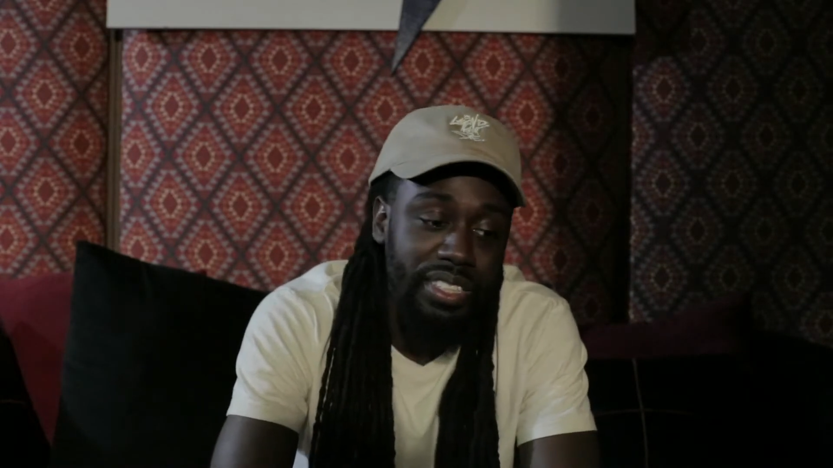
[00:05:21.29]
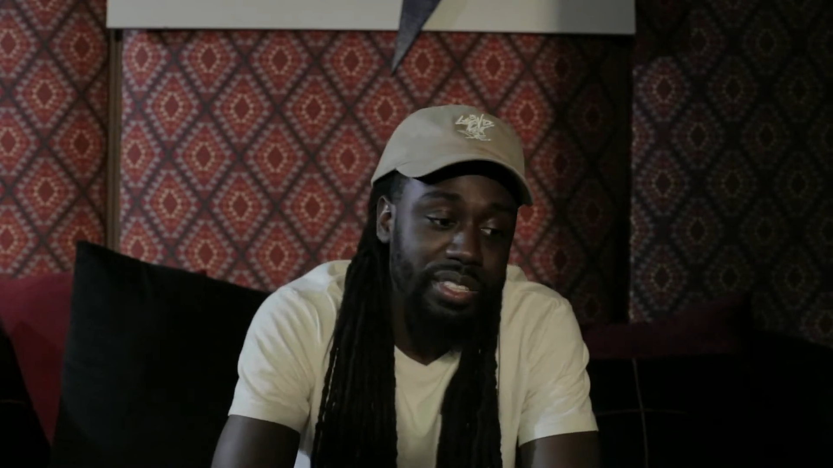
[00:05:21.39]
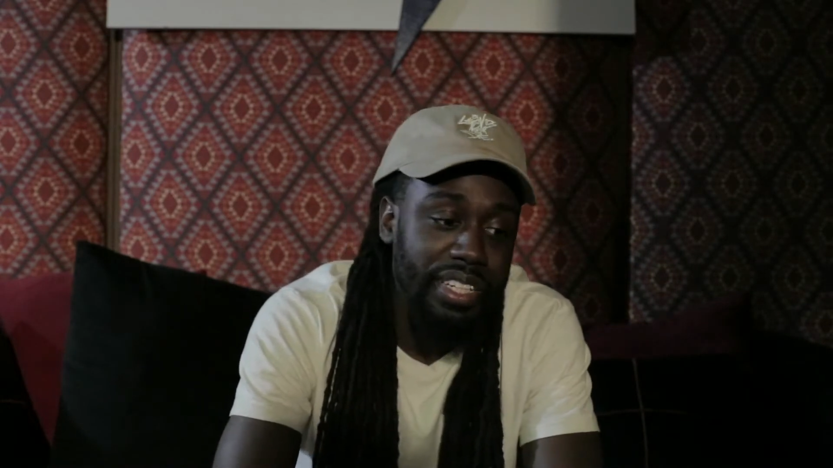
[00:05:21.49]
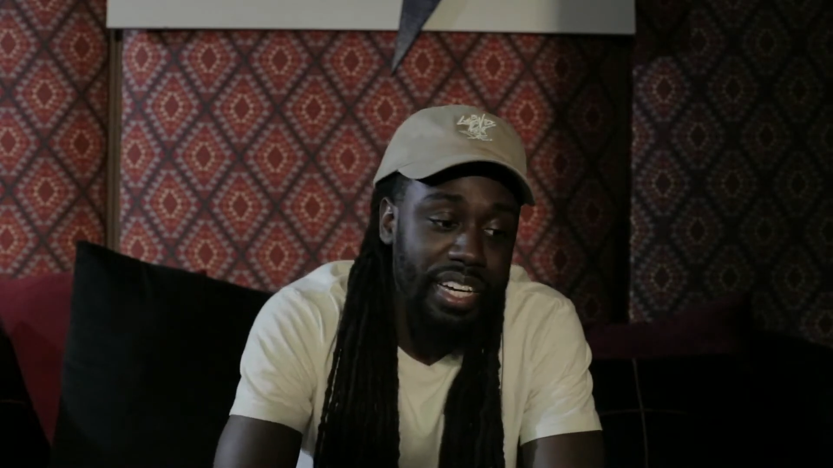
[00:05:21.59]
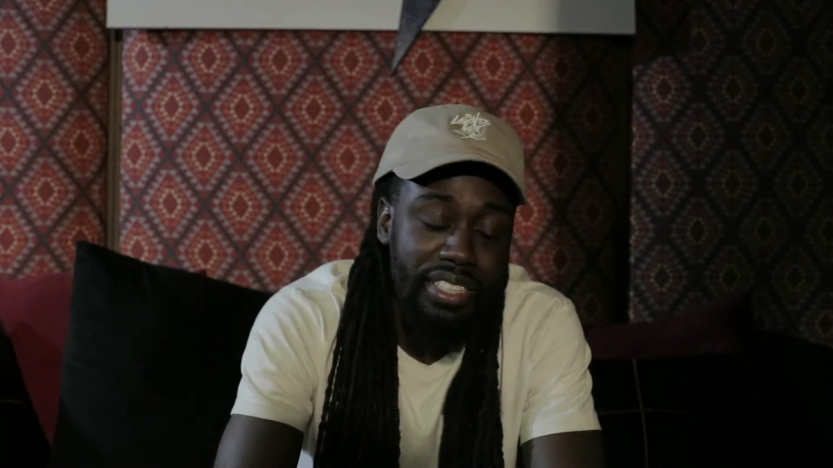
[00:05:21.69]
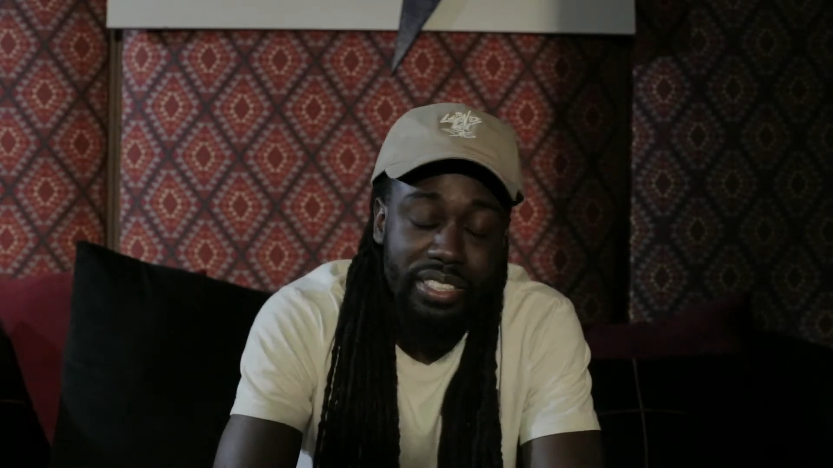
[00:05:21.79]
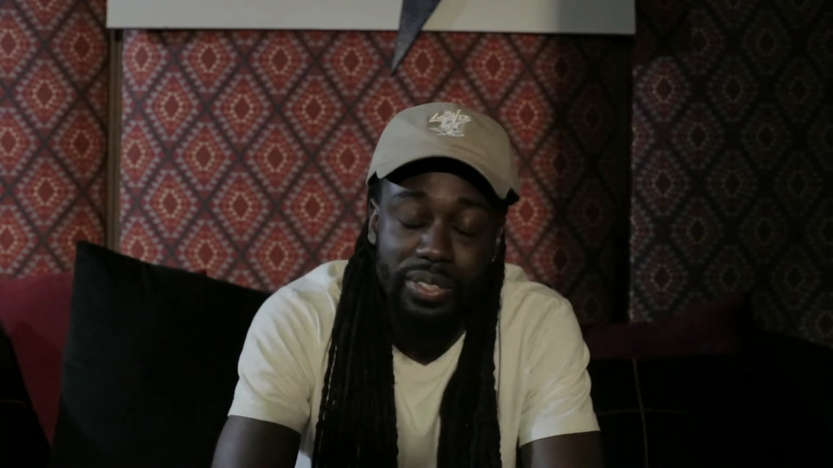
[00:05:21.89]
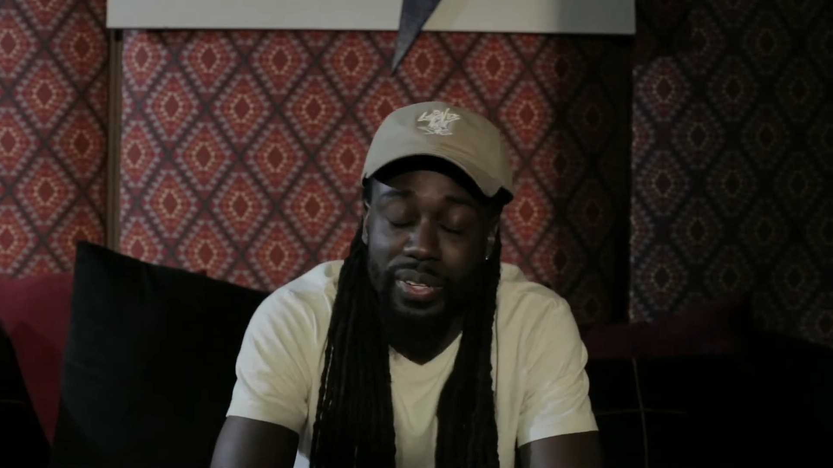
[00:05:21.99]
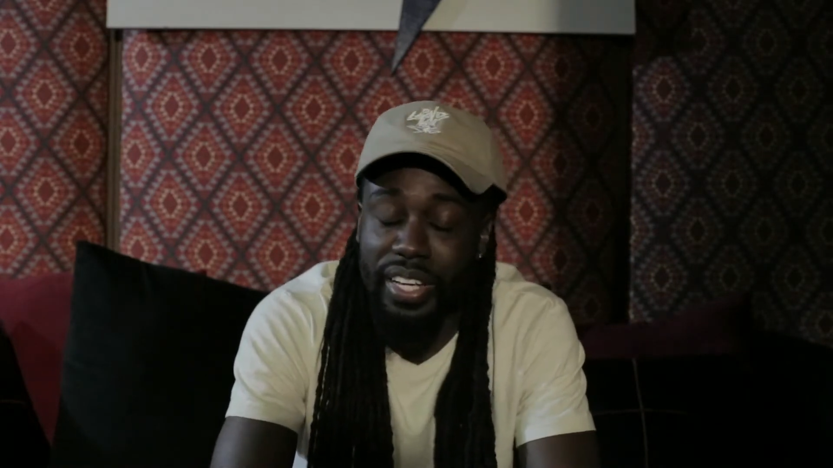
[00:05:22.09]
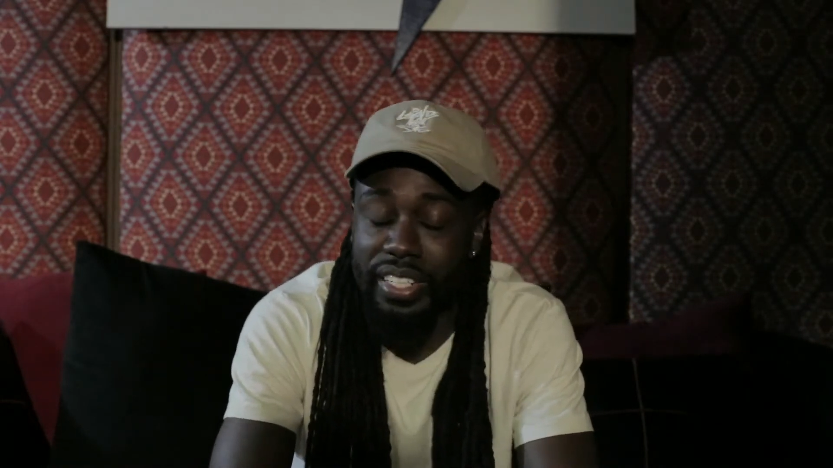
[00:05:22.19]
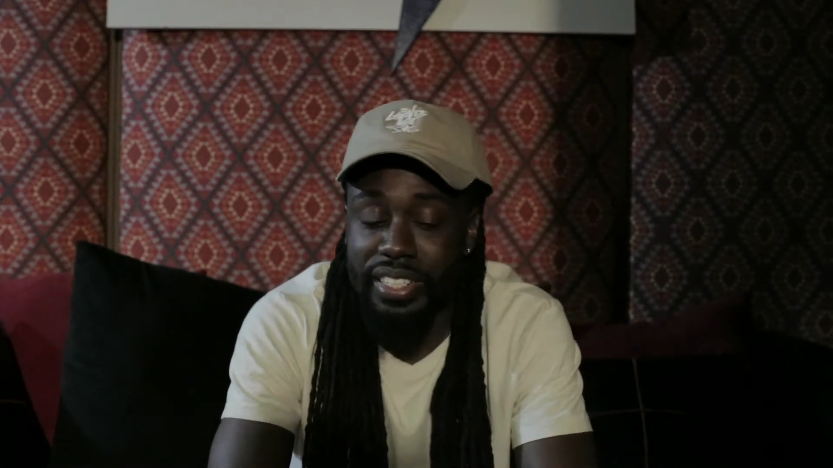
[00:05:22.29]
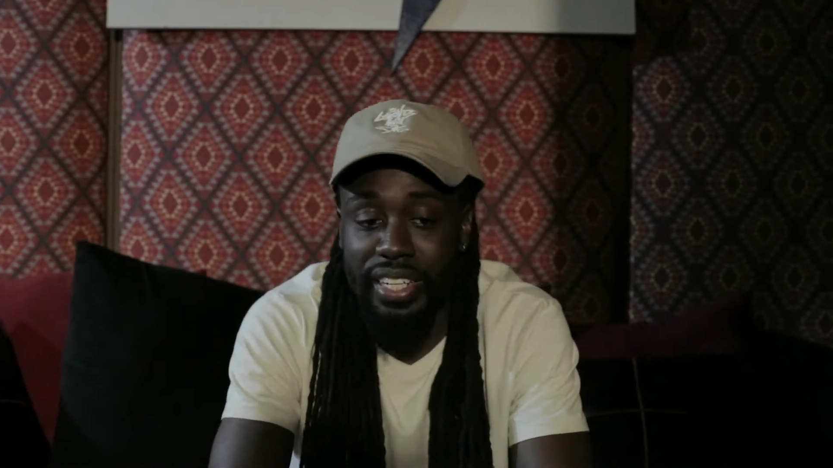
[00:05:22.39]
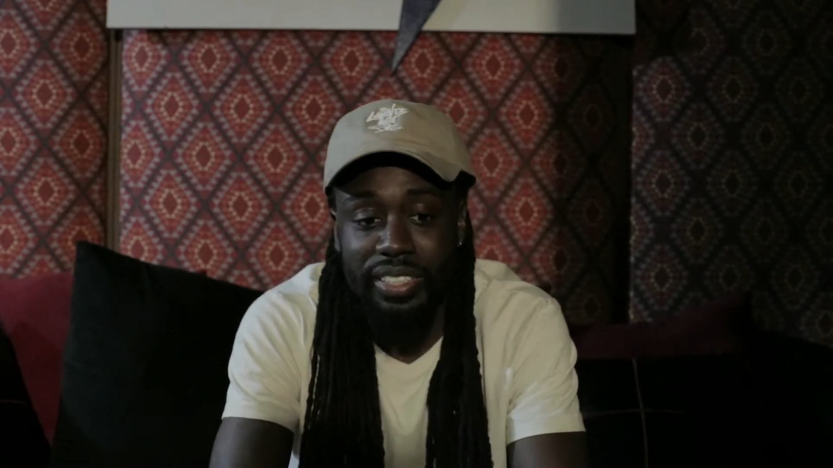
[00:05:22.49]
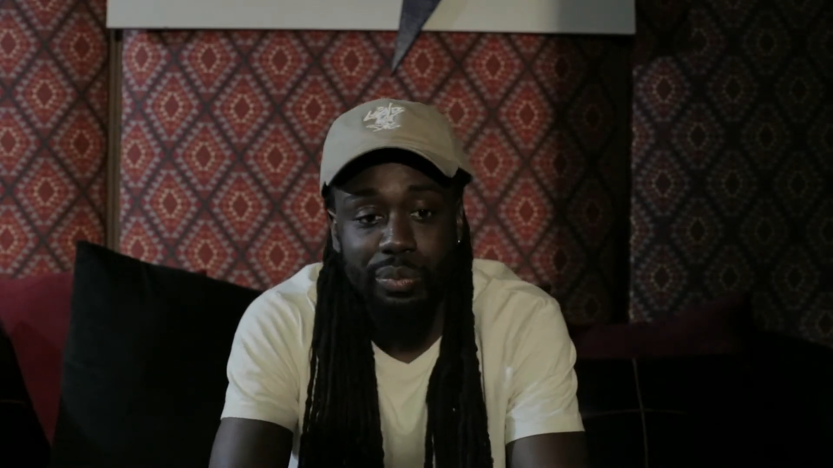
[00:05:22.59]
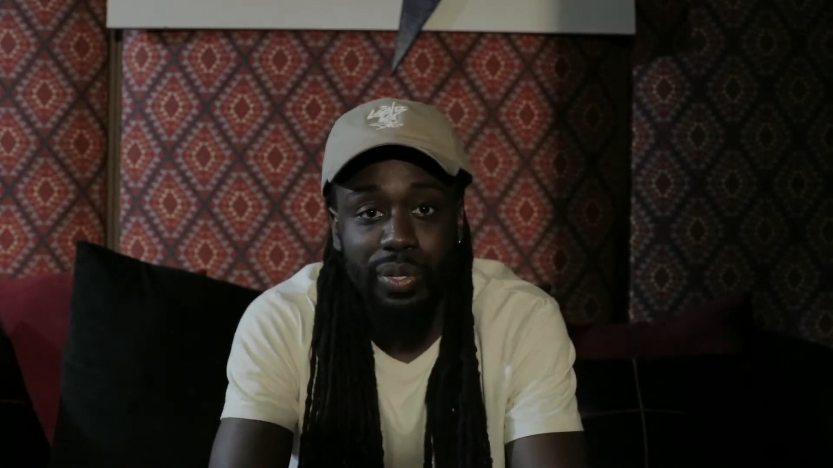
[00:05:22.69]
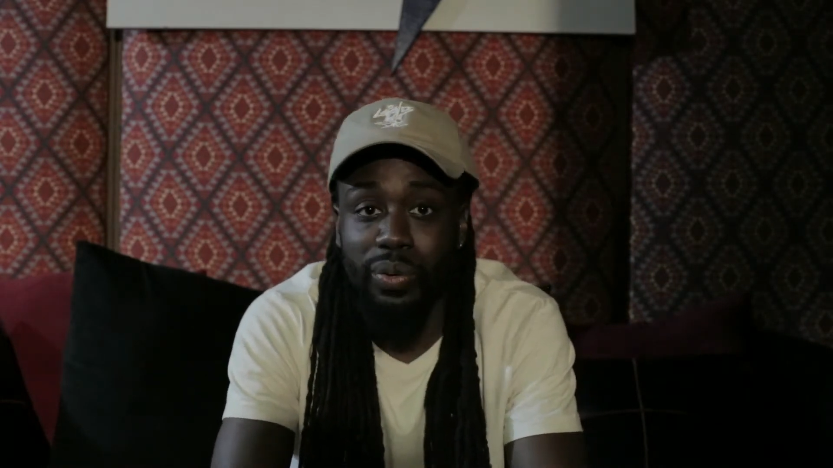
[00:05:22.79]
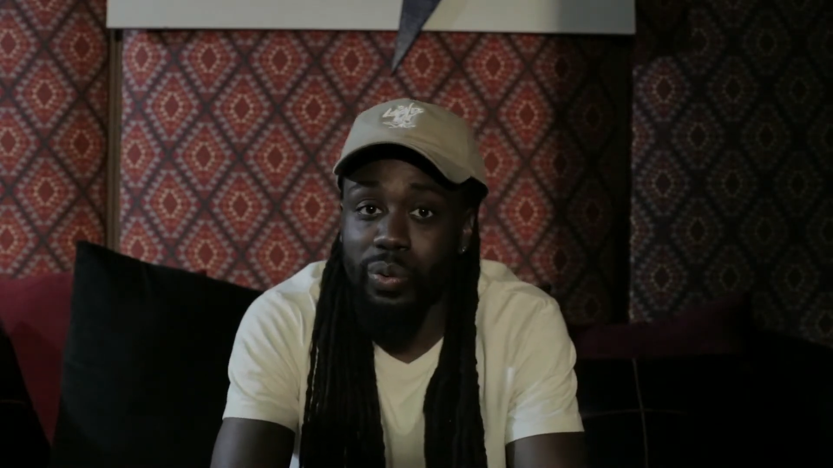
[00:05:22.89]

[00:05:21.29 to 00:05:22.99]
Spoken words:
You can catch us on that. The dates will be